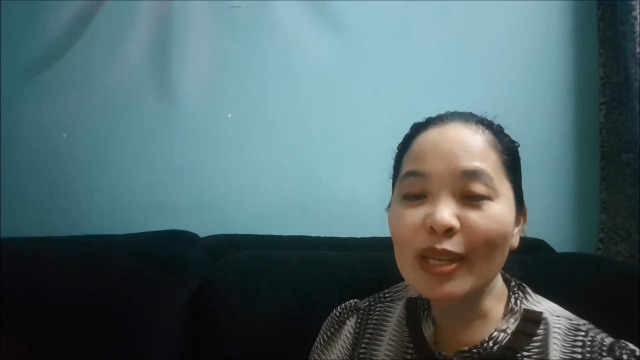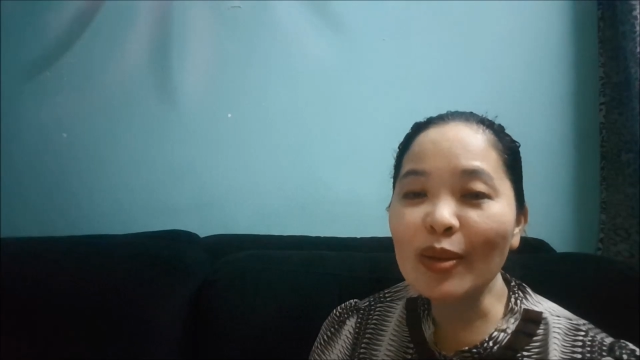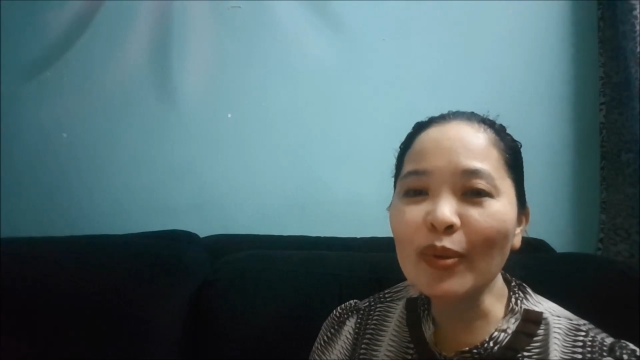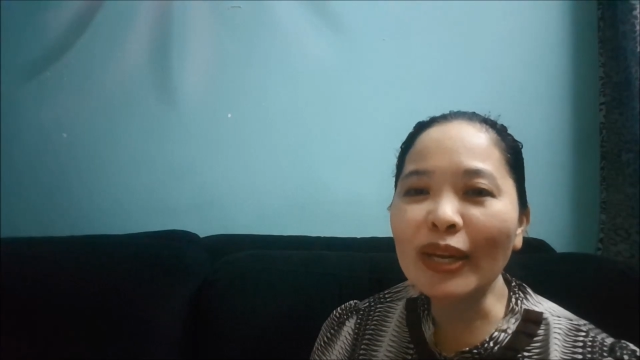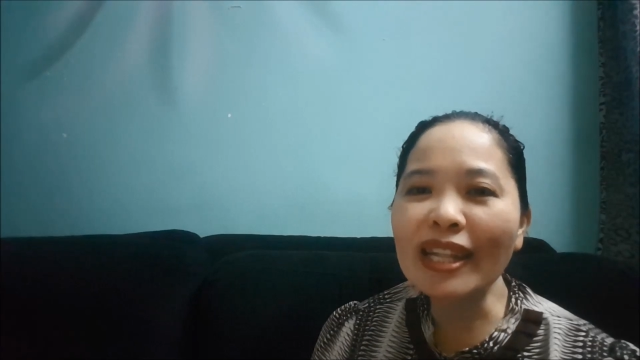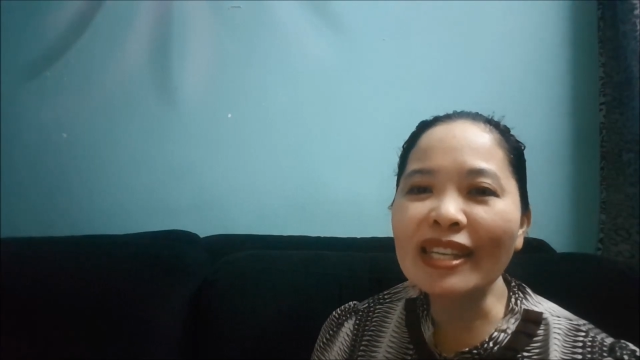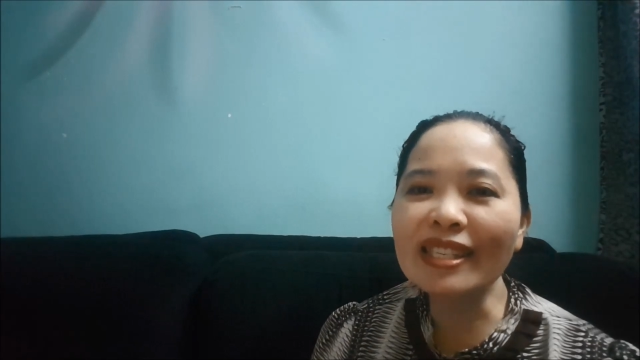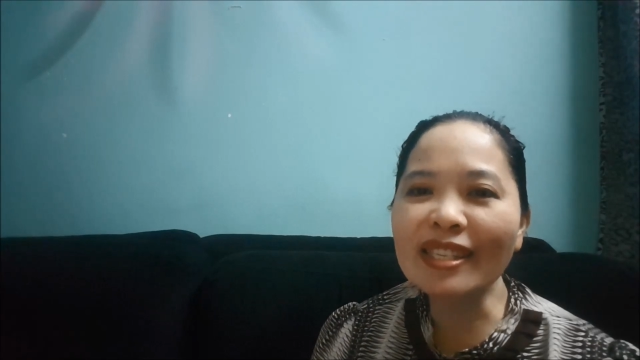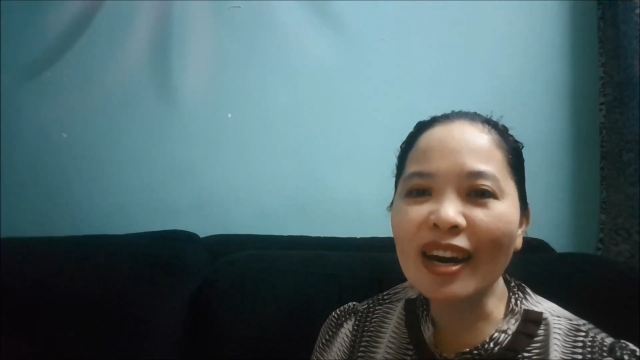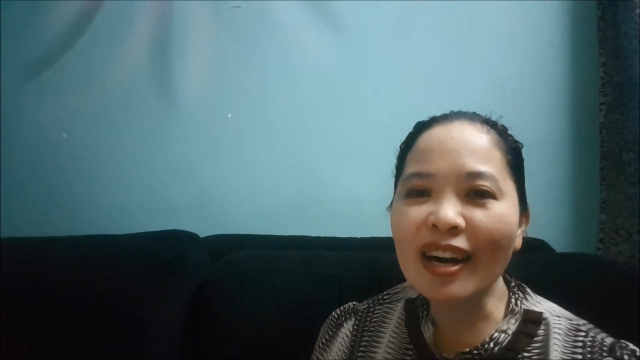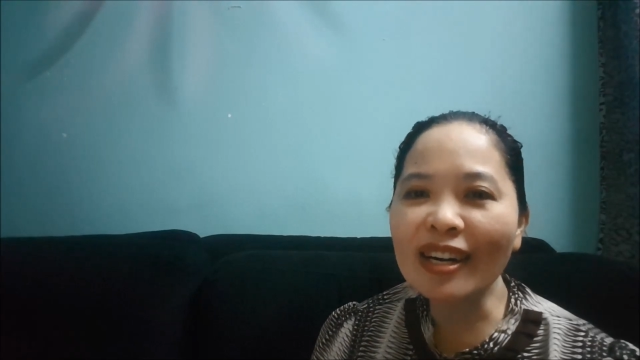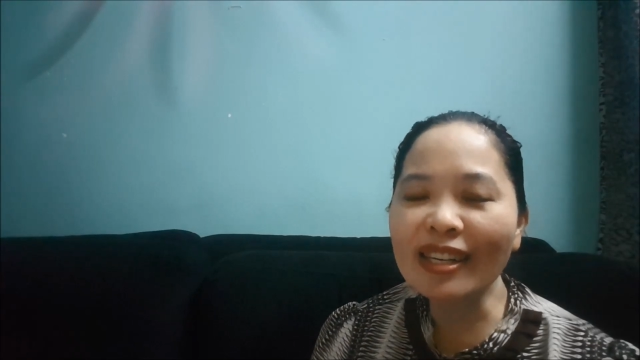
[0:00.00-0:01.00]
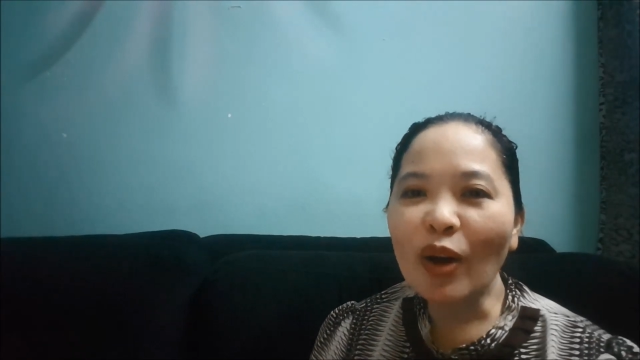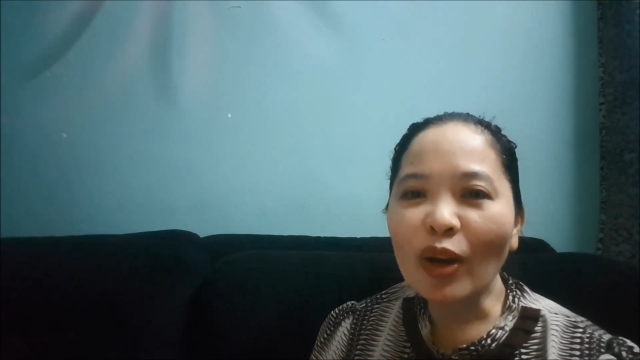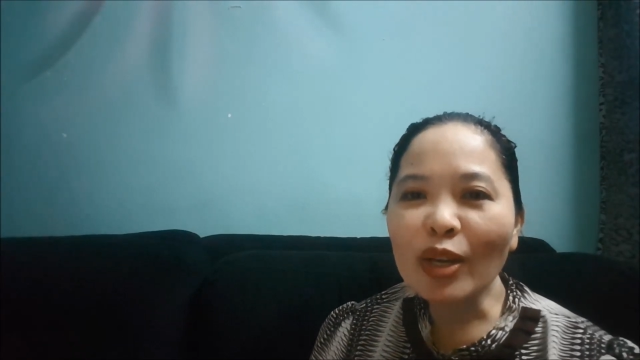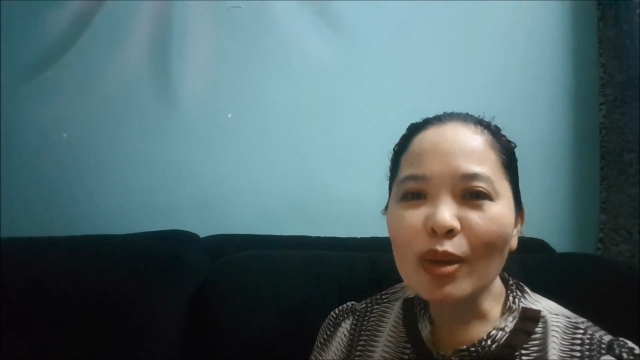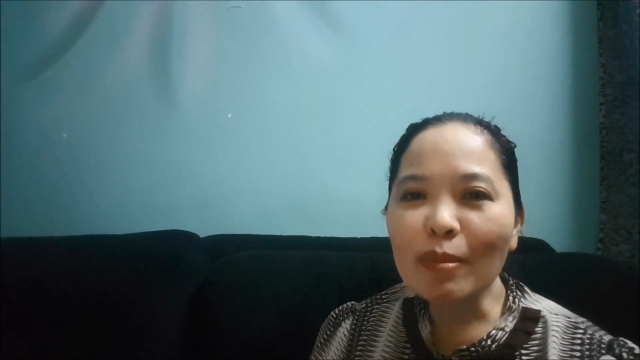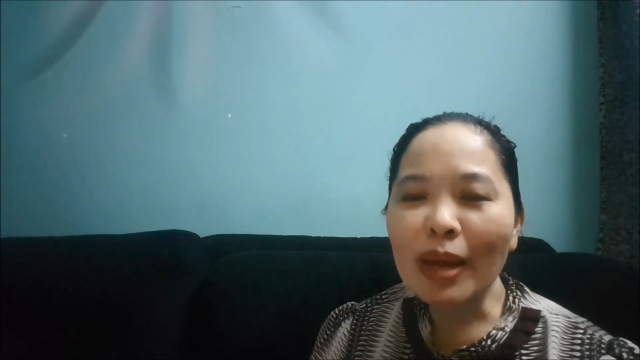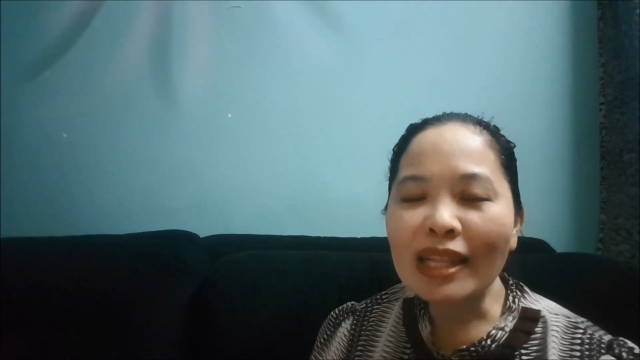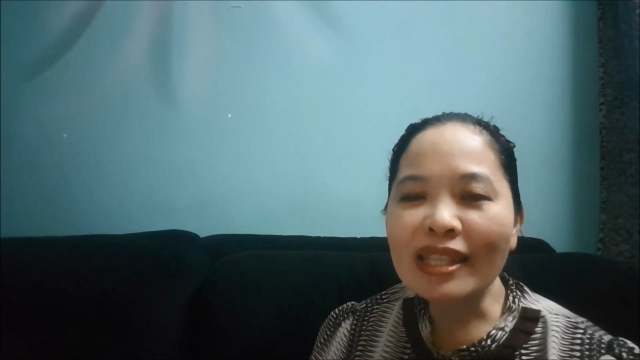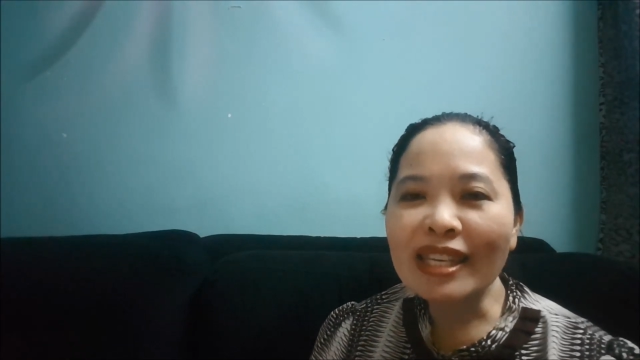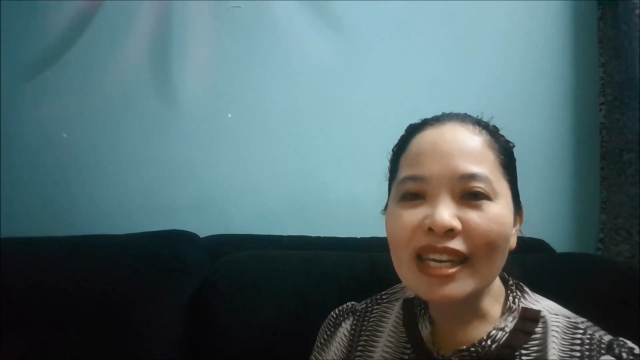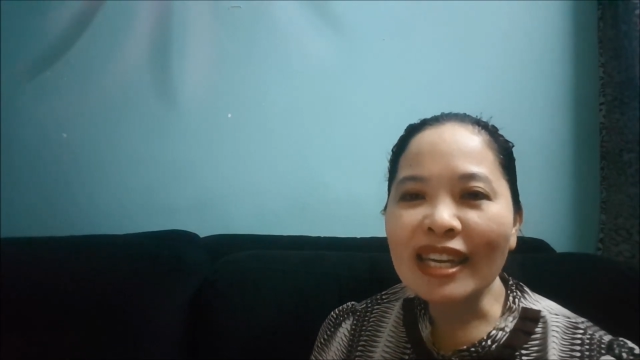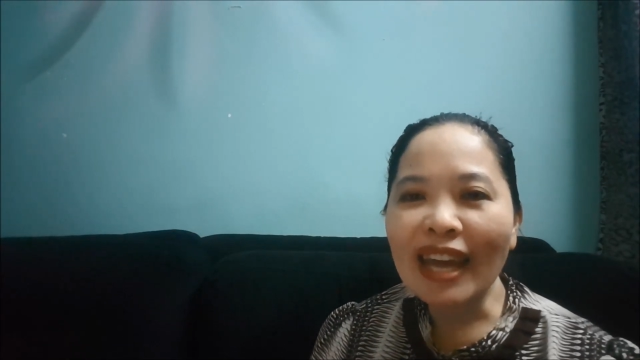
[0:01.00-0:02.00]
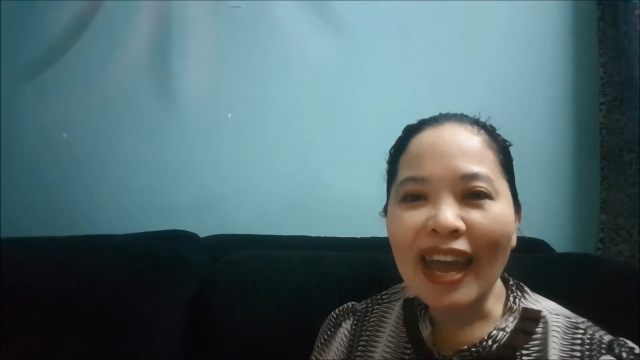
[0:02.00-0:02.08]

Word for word: you can start documenting